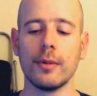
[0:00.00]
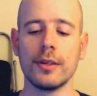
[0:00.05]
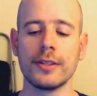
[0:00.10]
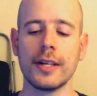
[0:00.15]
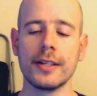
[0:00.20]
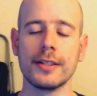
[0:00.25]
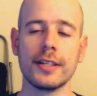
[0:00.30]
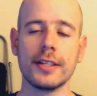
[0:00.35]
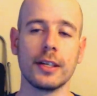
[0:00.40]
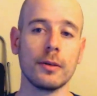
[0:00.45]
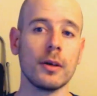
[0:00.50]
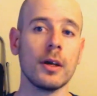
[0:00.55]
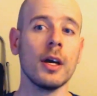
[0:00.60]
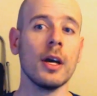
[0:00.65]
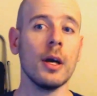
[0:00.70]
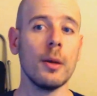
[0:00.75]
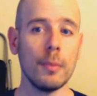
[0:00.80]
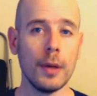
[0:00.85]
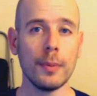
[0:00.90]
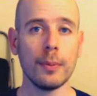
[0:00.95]
besides like
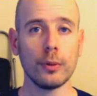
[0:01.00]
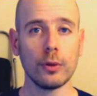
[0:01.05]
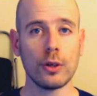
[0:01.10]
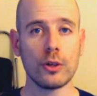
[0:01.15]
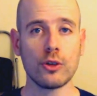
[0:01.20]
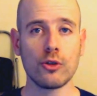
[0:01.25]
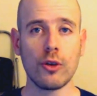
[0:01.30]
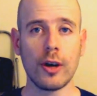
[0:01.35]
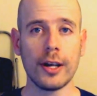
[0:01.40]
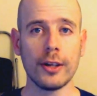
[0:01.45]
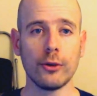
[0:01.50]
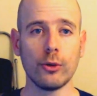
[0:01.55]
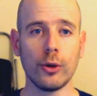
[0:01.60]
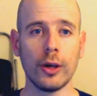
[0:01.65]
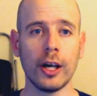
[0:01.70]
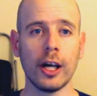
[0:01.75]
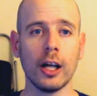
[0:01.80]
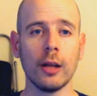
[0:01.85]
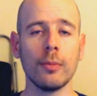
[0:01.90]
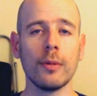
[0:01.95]
people you're trying to
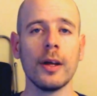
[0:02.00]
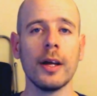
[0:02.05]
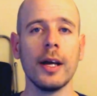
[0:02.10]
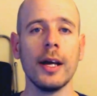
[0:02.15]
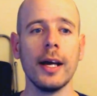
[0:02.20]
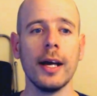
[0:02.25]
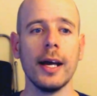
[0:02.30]
help.